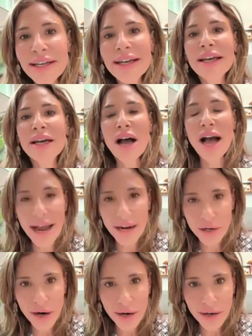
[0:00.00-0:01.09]
a
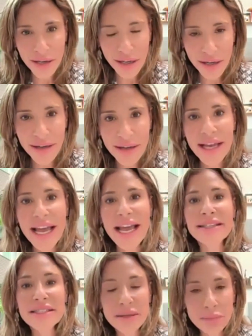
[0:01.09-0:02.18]
hierarchy
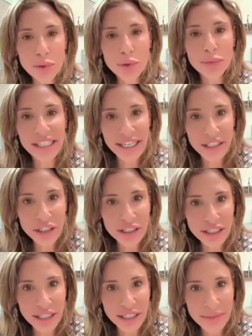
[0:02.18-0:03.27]
and simple
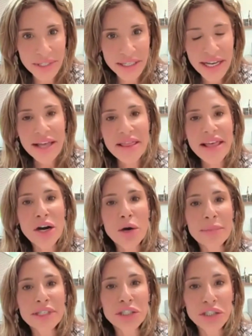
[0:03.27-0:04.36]
relationships that are
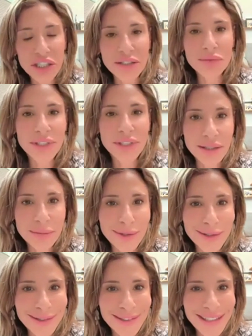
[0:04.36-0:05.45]
machine
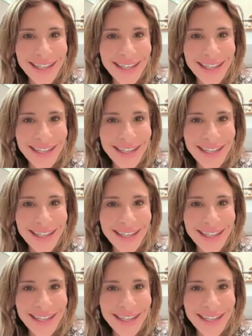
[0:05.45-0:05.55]
readable.